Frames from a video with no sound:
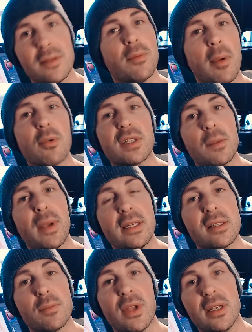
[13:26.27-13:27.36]
Remember, it's a pen
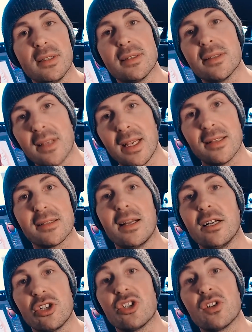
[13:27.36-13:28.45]
display, and it's
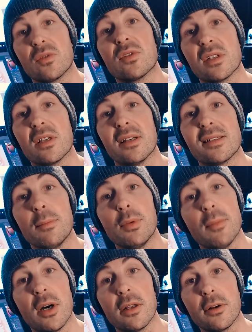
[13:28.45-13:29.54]
not just a simple
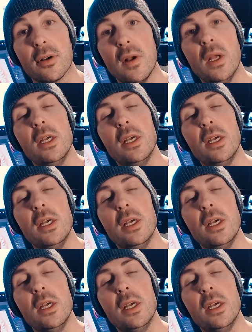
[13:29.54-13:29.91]
monitor.